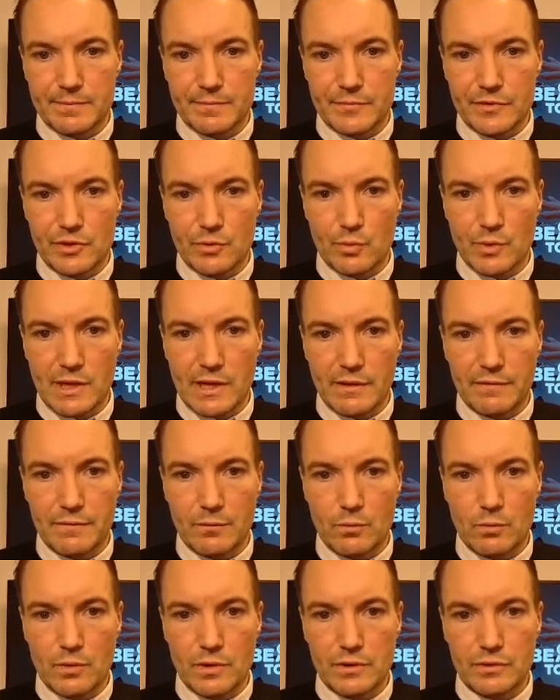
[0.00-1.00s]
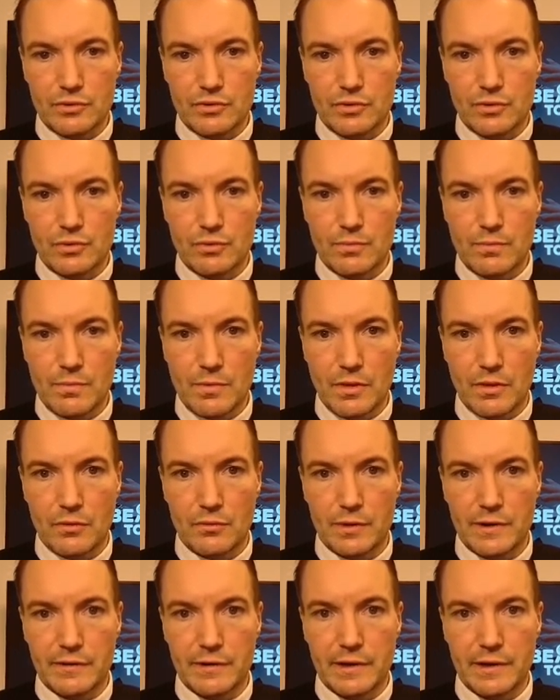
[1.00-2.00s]
So we have 1, 2,
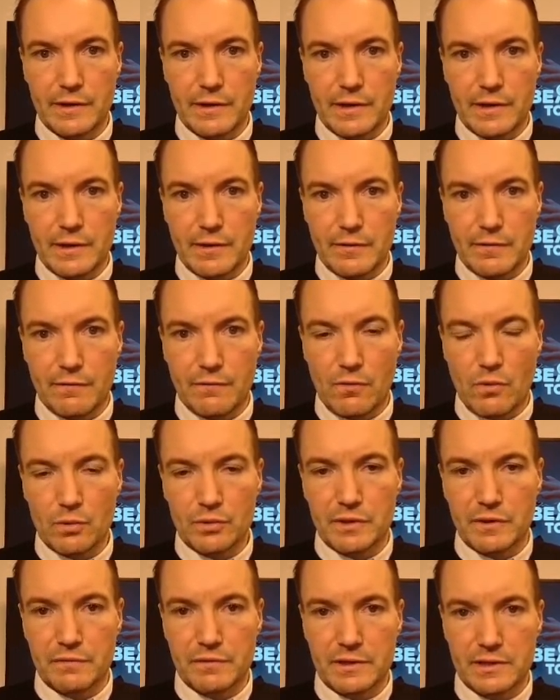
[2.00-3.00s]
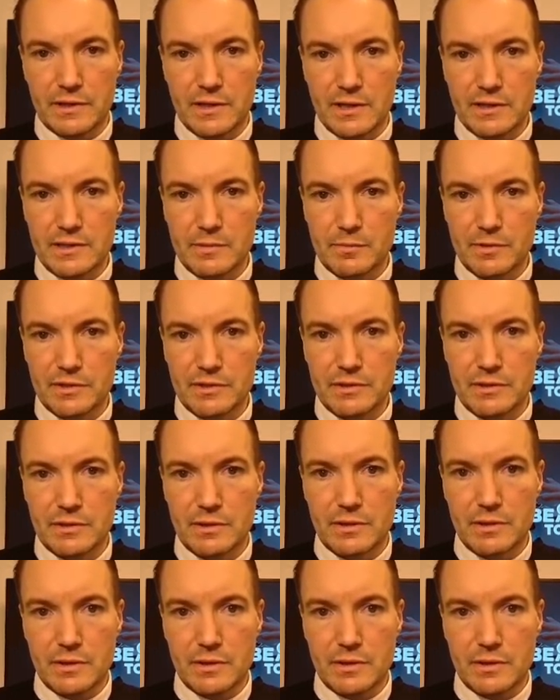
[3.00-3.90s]
3, 4 different customers